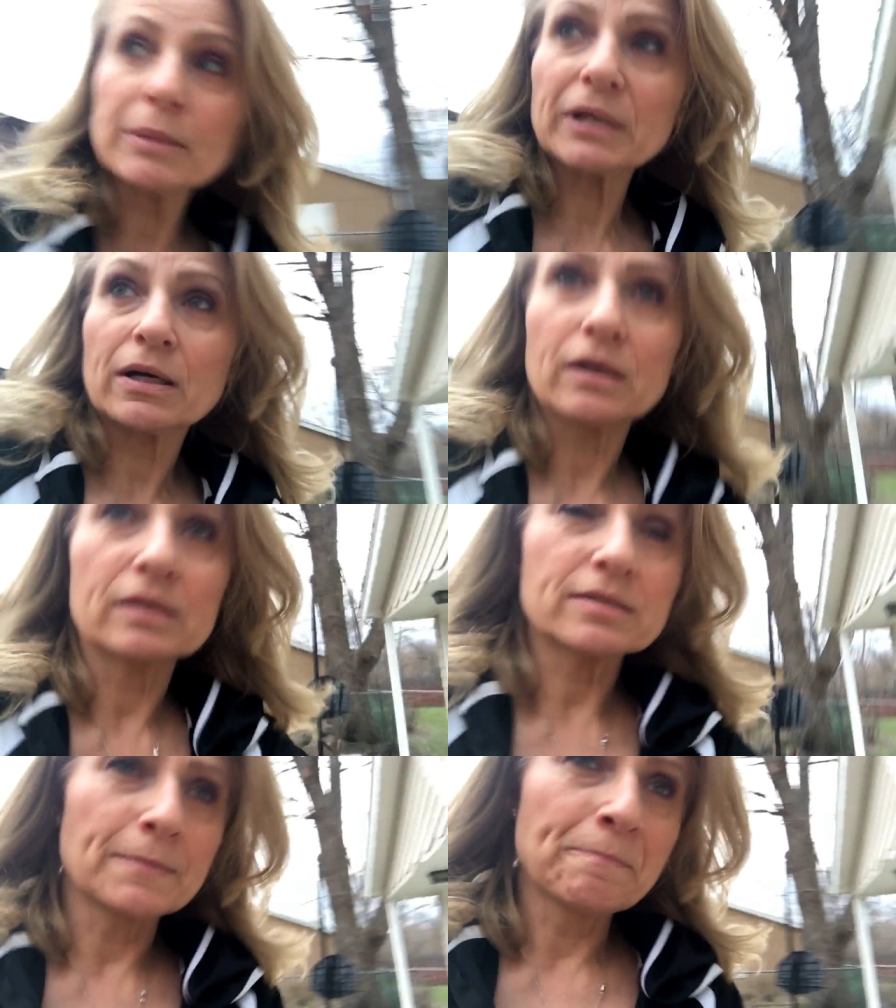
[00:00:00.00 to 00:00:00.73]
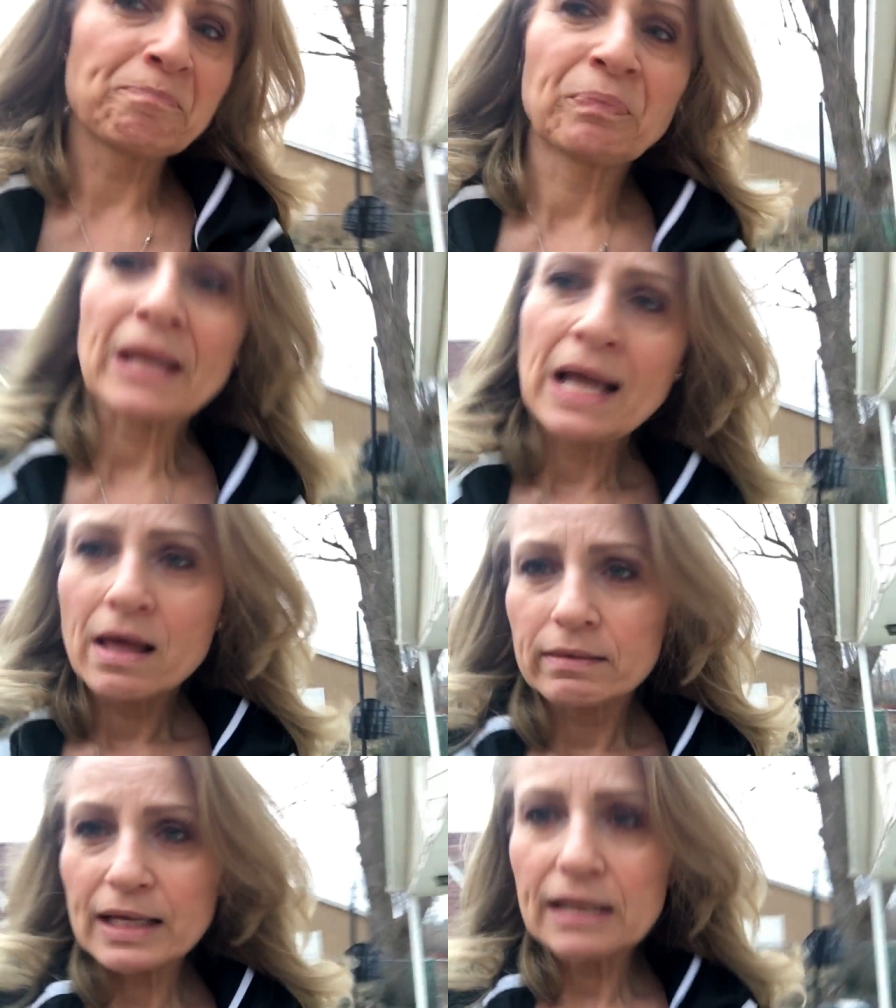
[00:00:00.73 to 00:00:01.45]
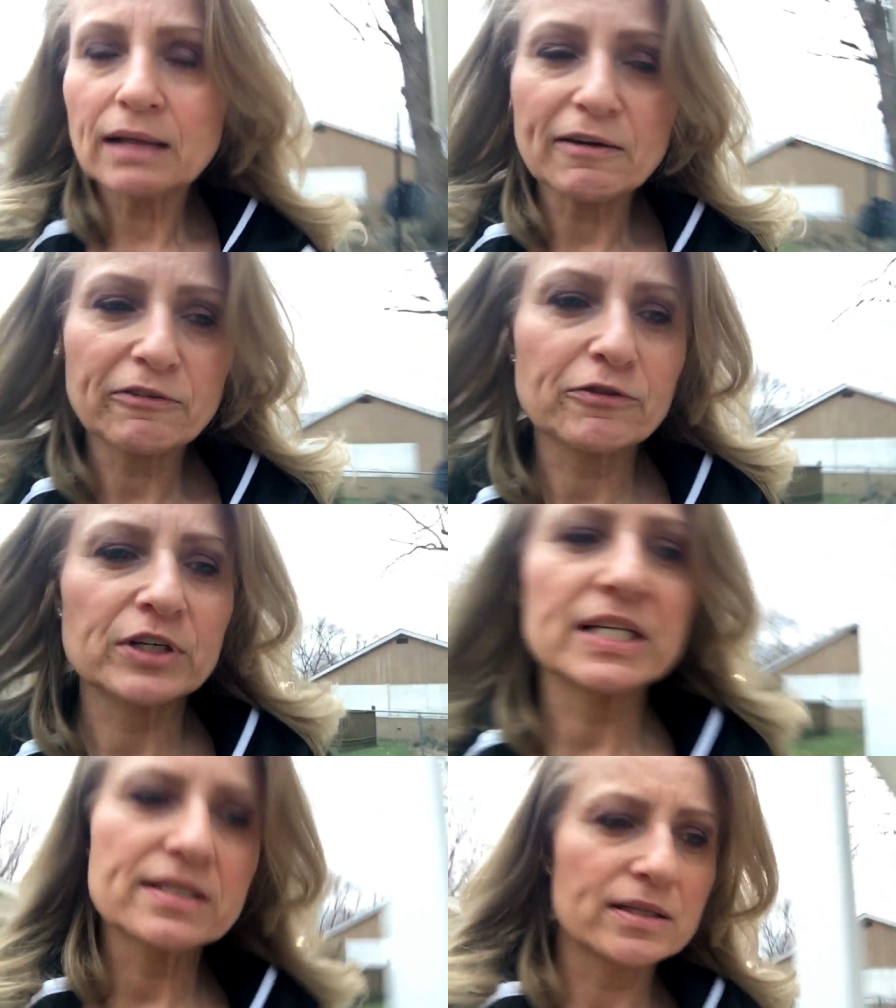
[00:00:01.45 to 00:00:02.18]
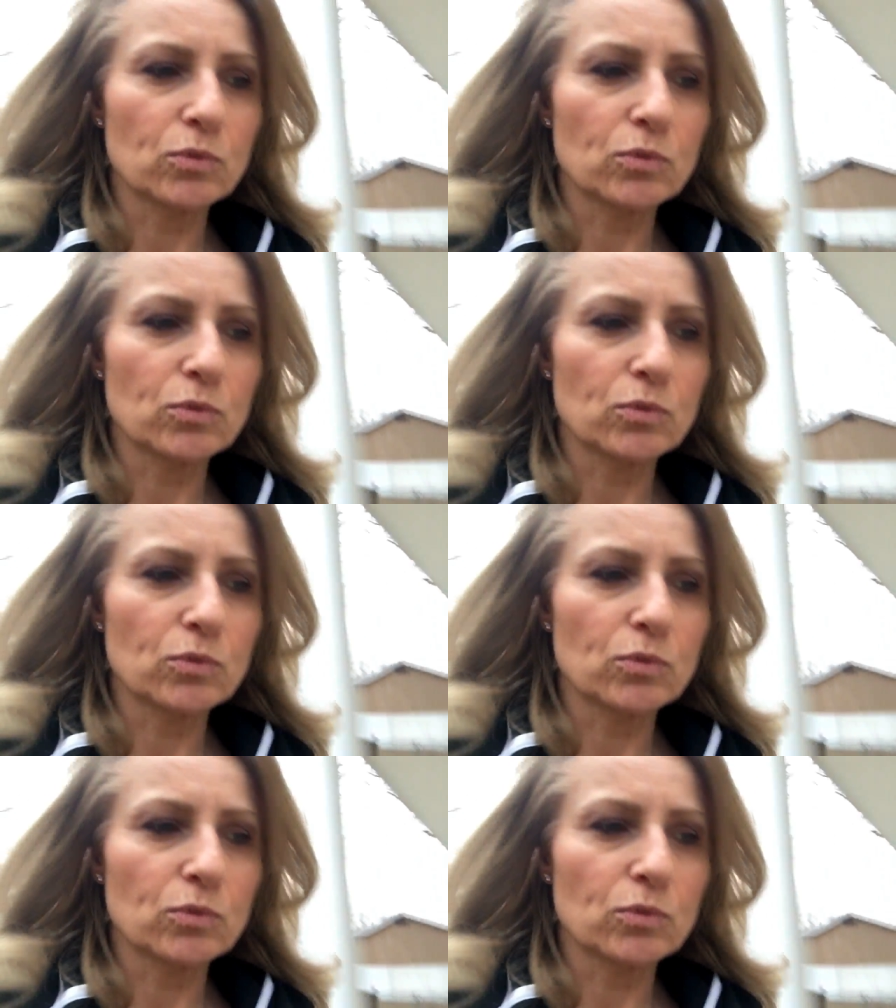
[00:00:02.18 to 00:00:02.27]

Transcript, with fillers: because they left for Disney